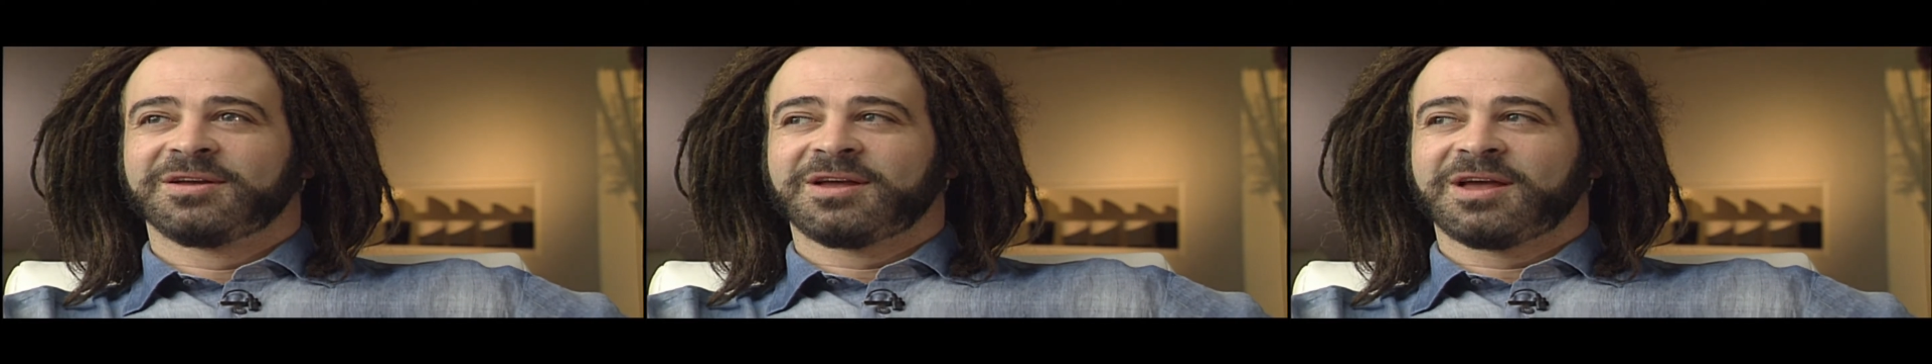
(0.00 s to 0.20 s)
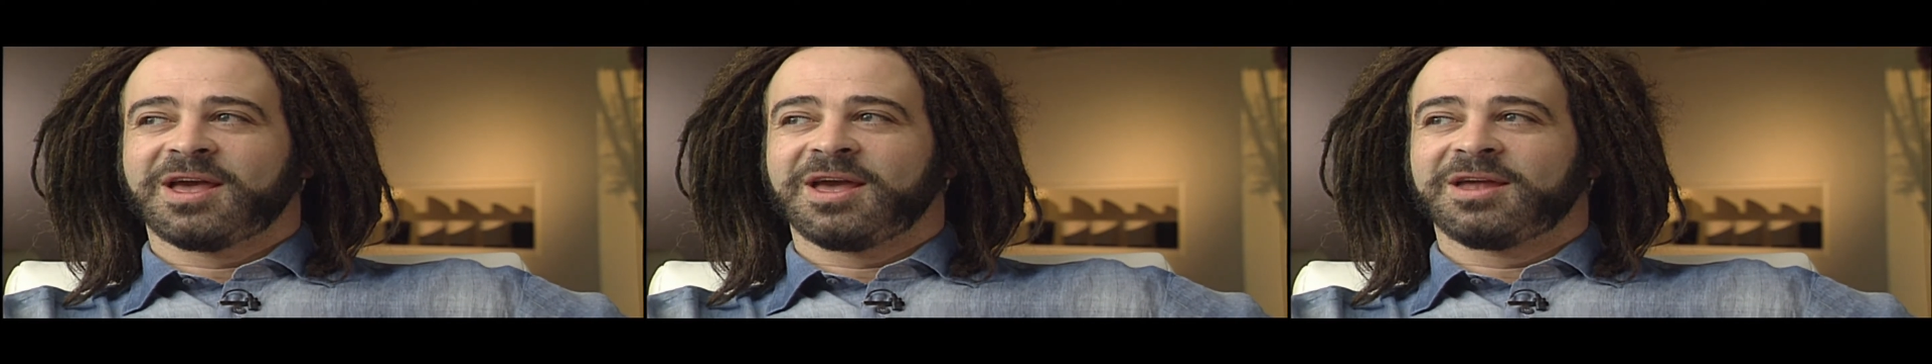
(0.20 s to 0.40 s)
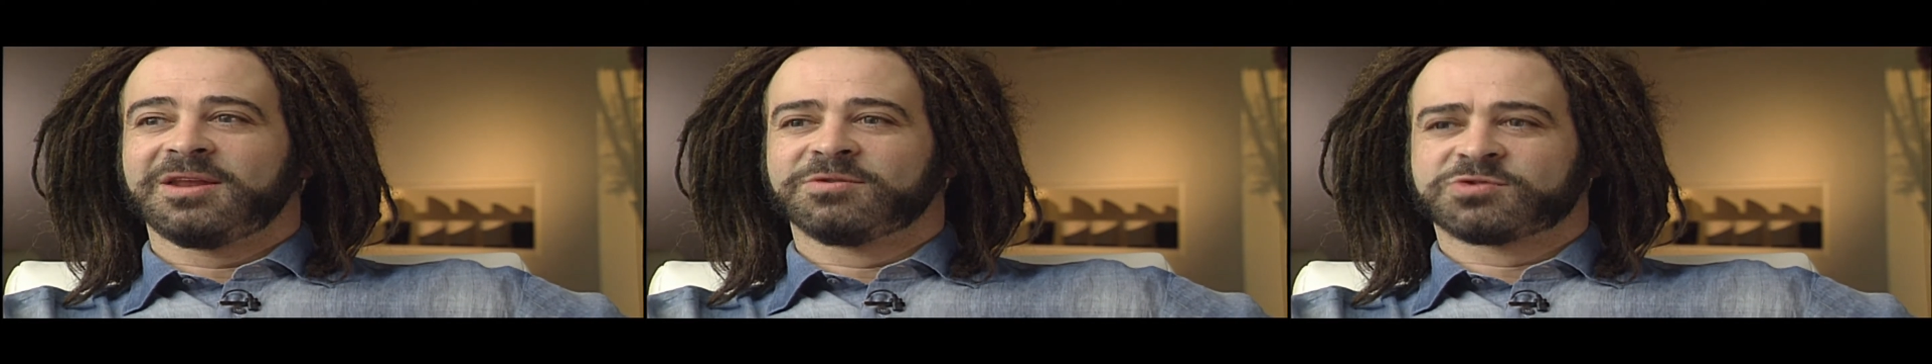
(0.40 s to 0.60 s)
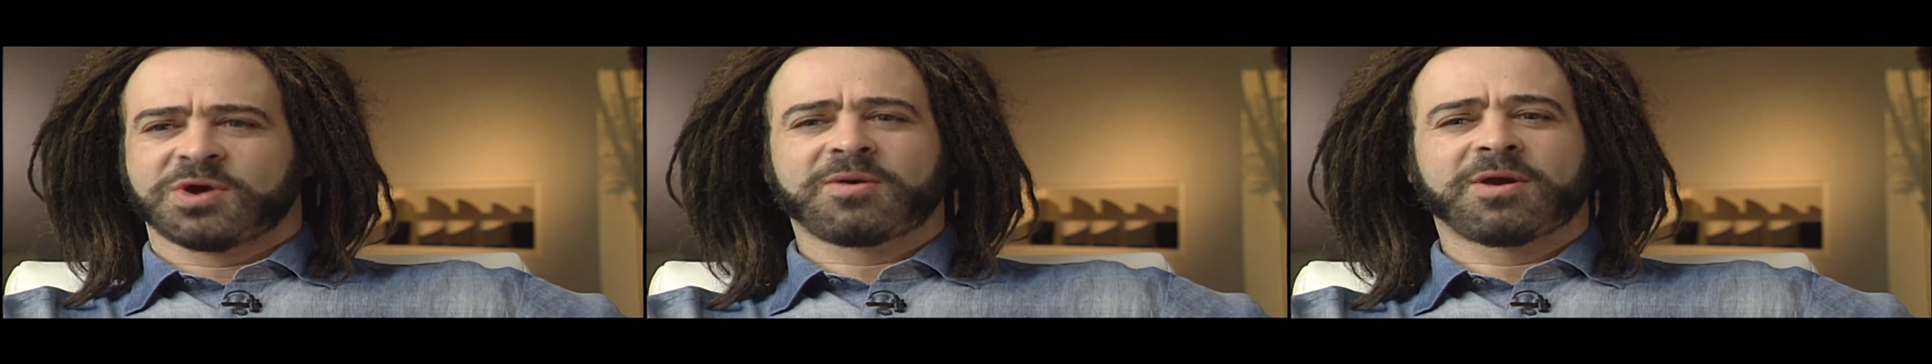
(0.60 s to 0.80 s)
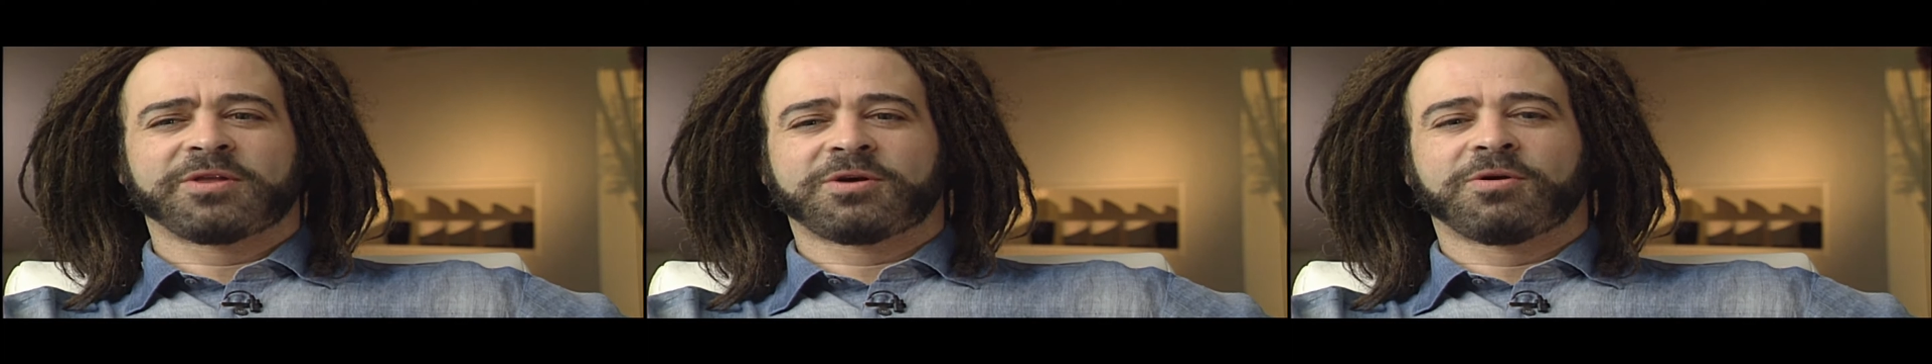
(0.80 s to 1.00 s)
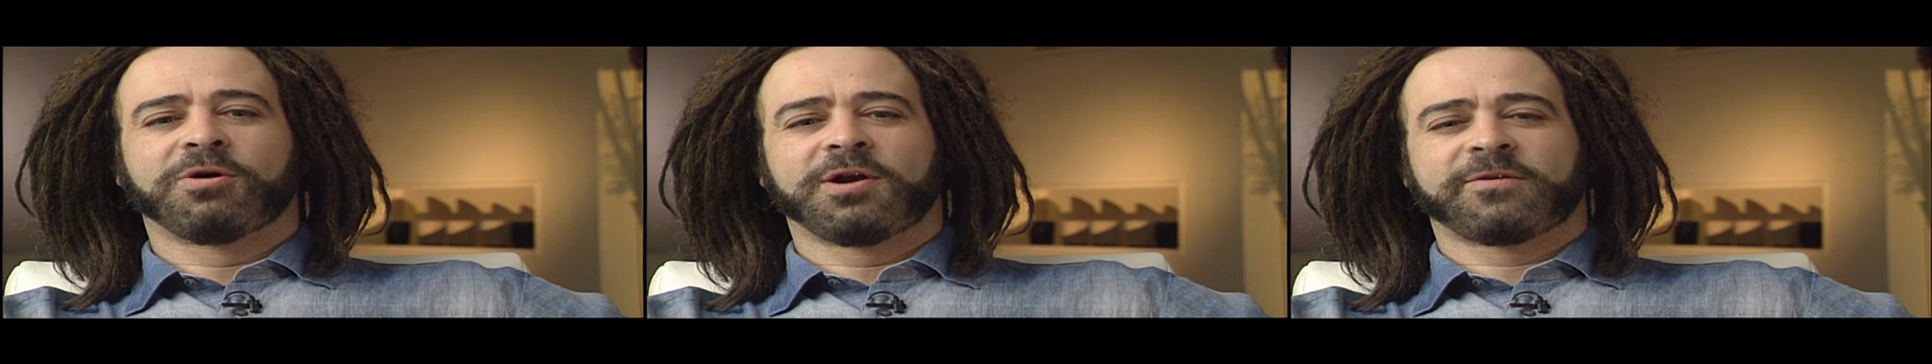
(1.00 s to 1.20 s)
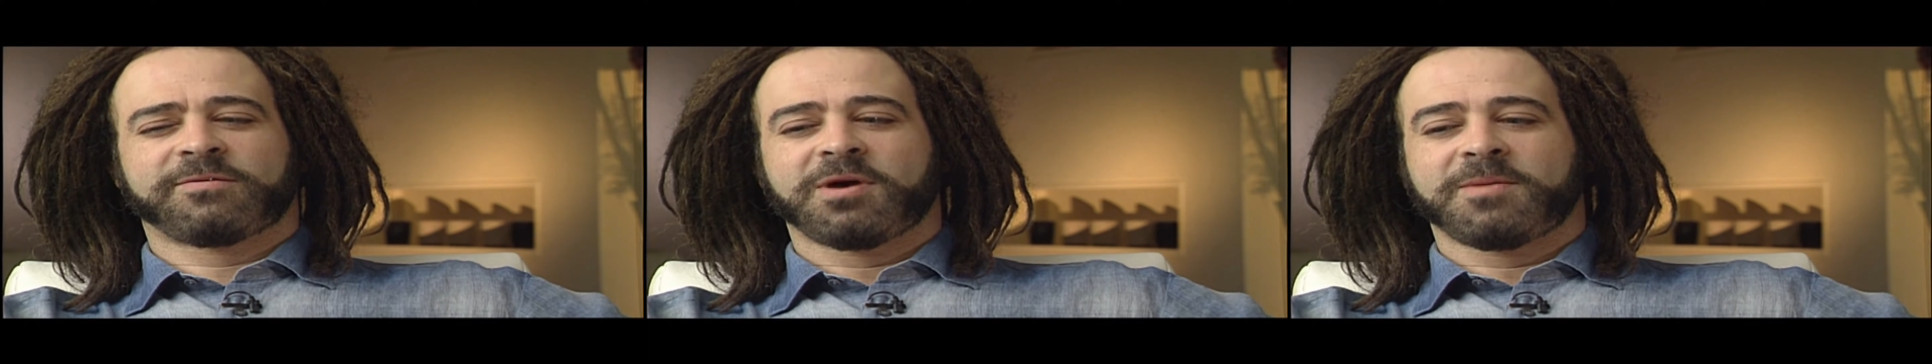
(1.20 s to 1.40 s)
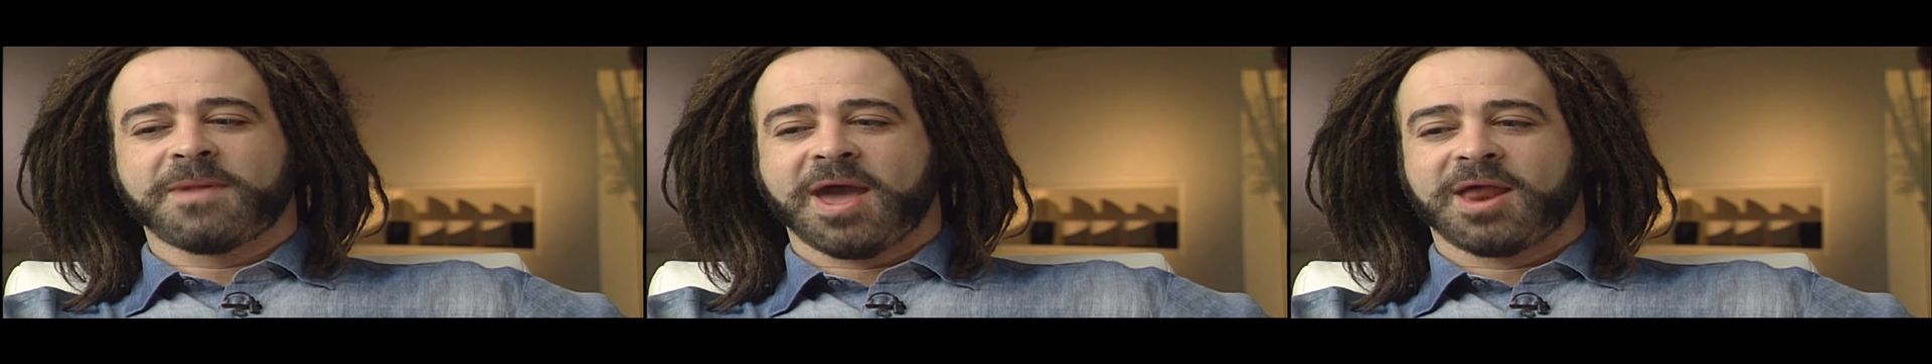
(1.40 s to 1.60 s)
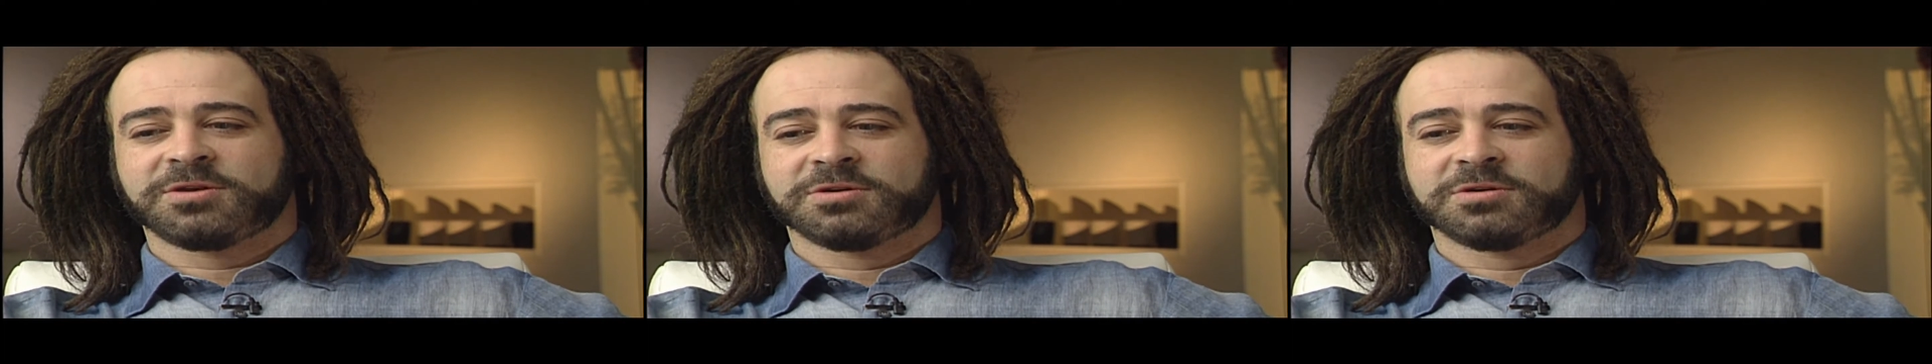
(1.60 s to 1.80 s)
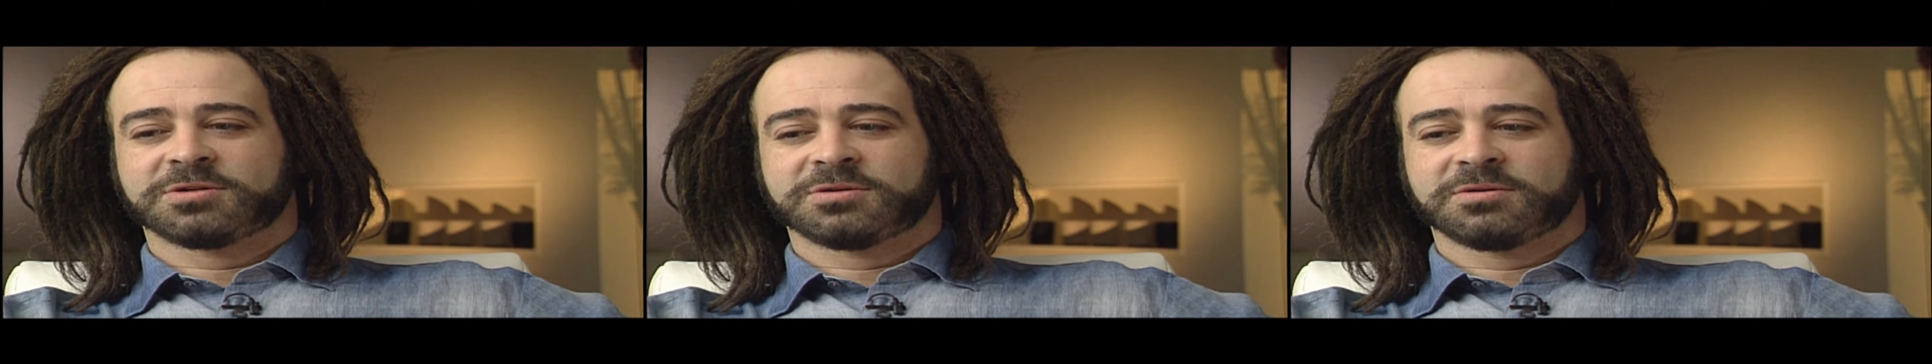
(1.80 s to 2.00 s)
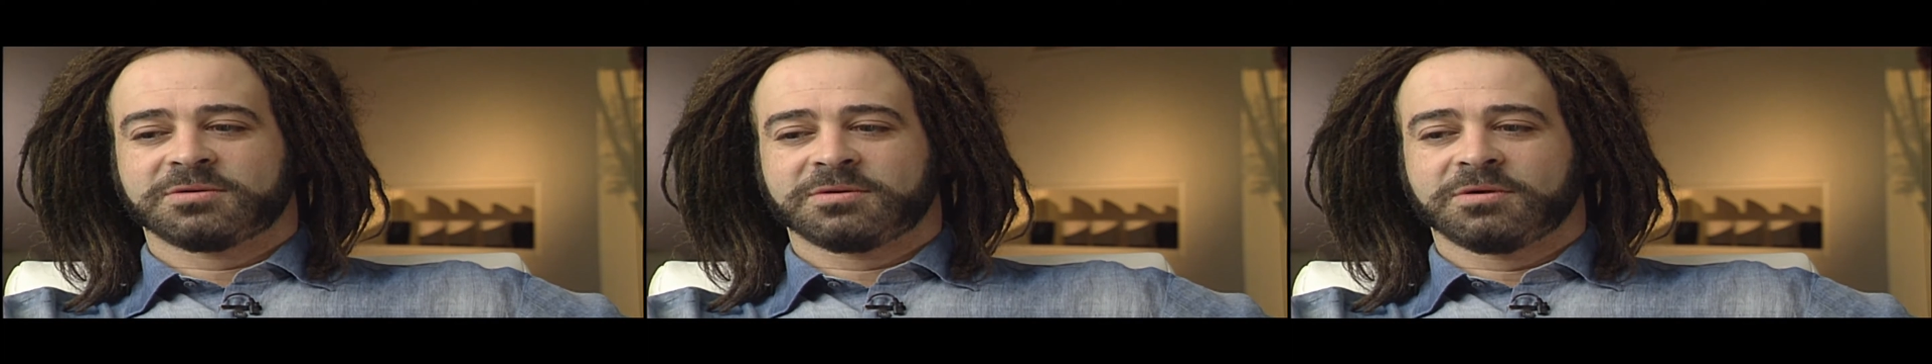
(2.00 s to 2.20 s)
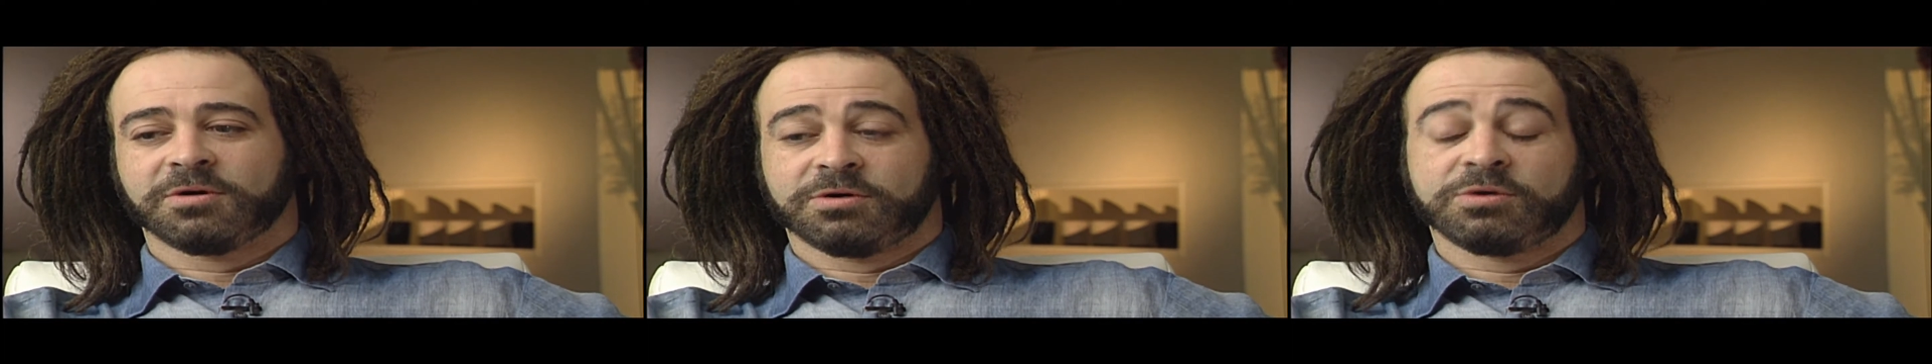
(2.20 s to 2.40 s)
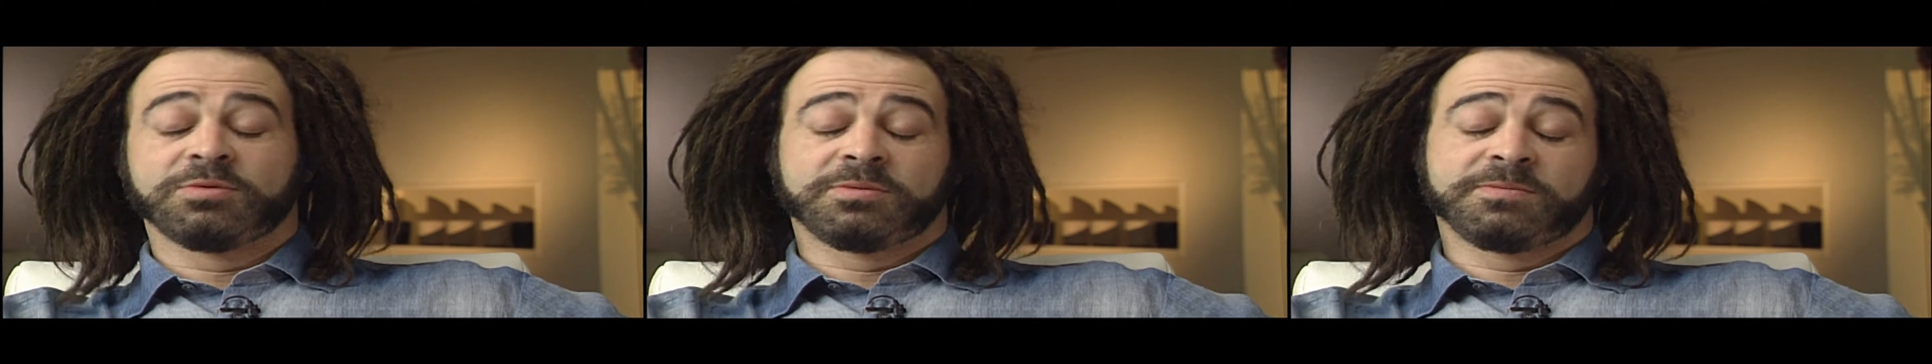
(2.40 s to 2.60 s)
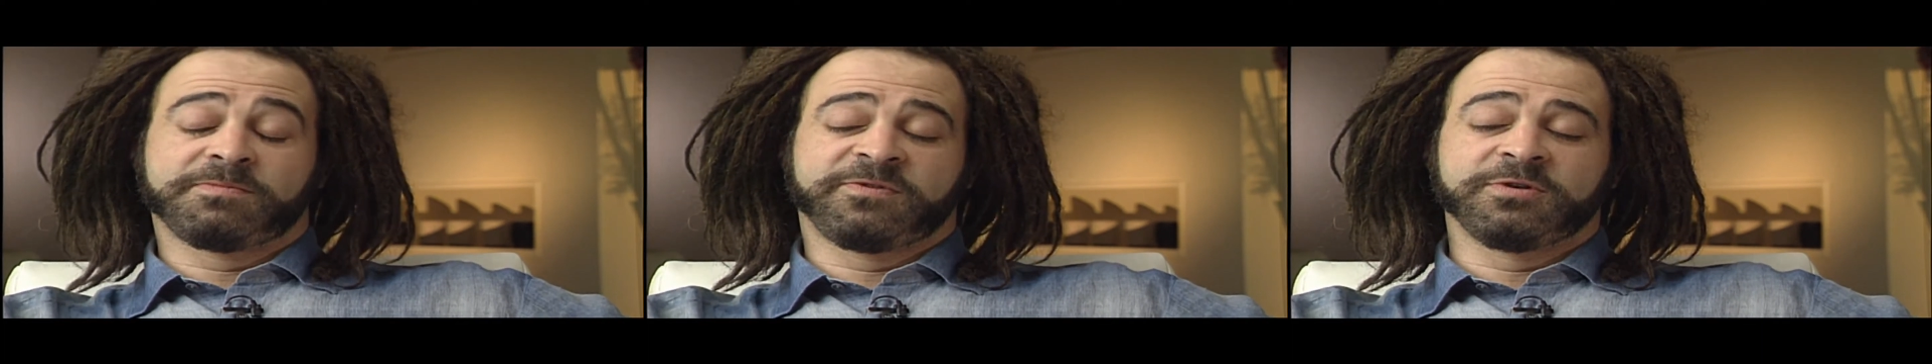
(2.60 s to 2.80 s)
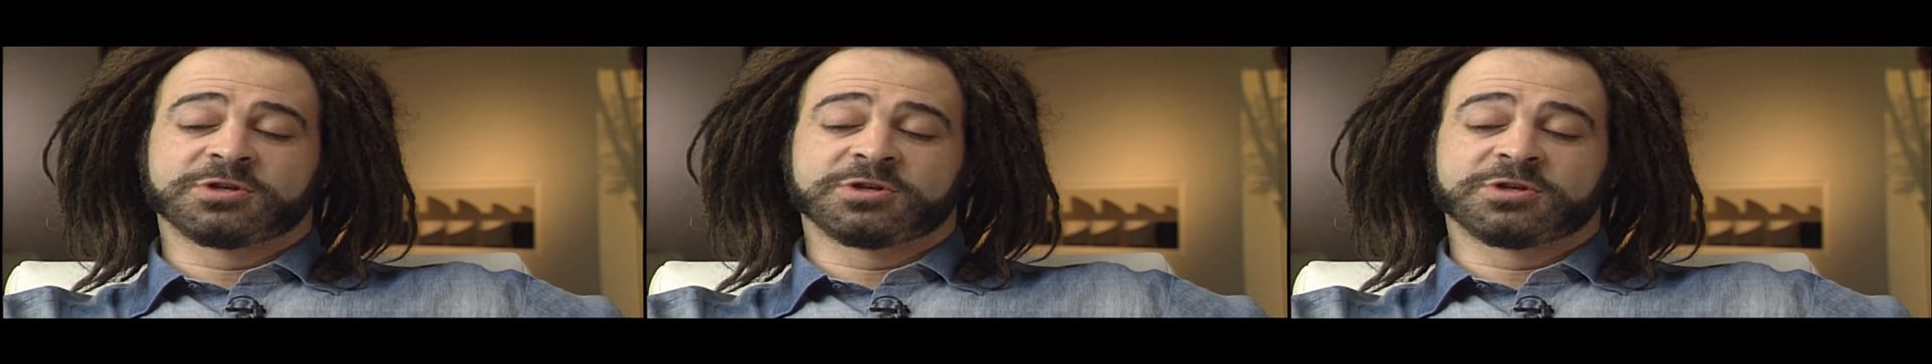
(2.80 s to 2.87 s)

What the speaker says: And it was right around the corner from my managers, or who would